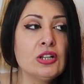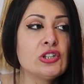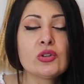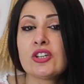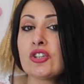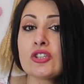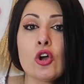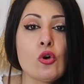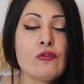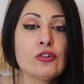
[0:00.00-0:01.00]
You can just
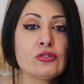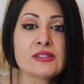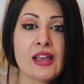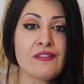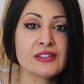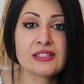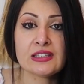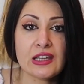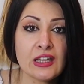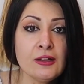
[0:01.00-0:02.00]
go for yourself and
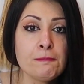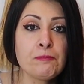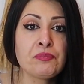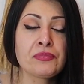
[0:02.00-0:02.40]
see,